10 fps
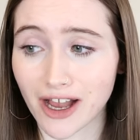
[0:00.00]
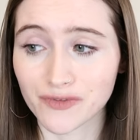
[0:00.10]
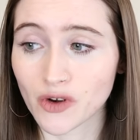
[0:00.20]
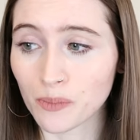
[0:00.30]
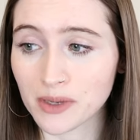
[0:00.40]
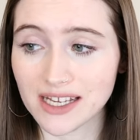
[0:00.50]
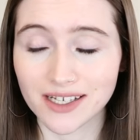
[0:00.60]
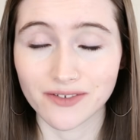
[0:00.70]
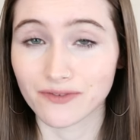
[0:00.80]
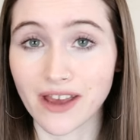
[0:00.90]
I've not
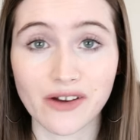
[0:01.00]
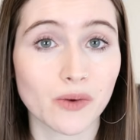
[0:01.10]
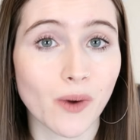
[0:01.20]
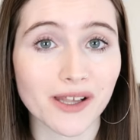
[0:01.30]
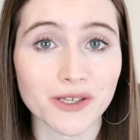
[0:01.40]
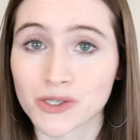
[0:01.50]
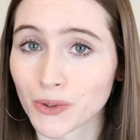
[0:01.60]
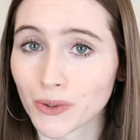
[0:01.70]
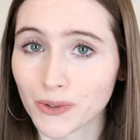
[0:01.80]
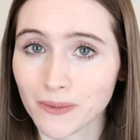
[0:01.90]
been very well at
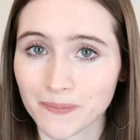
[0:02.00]
all.